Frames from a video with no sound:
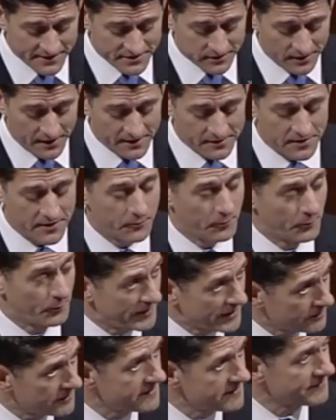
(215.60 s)
is likely
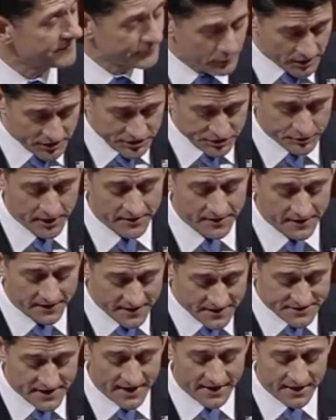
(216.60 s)
really frustrated that
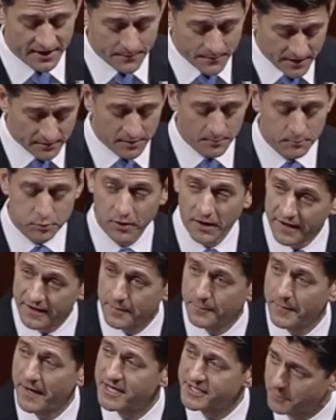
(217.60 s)
he's not going to be able to play in
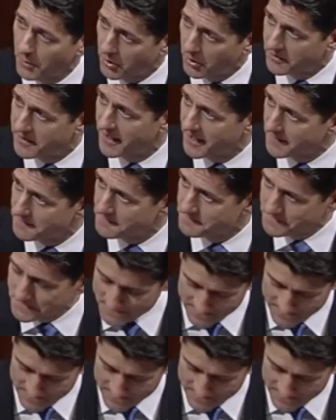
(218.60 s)
the baseball game.